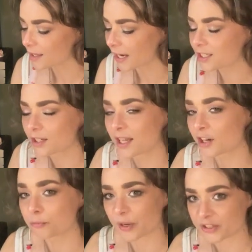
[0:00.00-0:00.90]
that is a
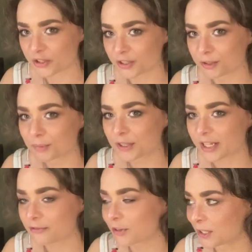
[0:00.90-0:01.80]
lot of pressure because
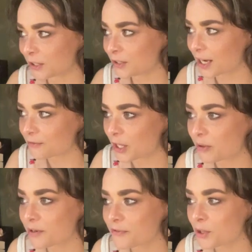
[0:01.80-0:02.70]
I follow
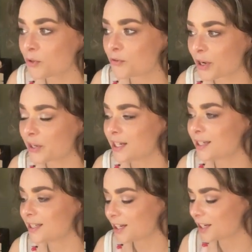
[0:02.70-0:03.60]
a few
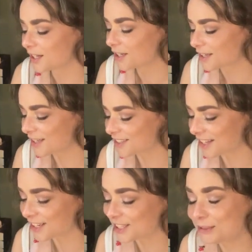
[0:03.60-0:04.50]
very
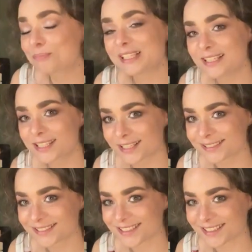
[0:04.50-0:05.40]
aesthetically
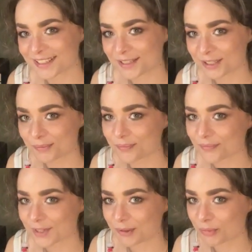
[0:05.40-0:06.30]
pleasing
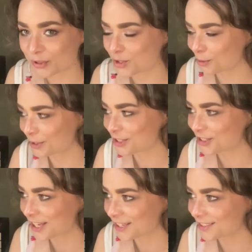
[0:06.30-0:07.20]
booktubers
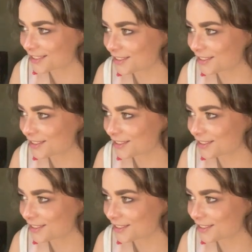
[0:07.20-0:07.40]
that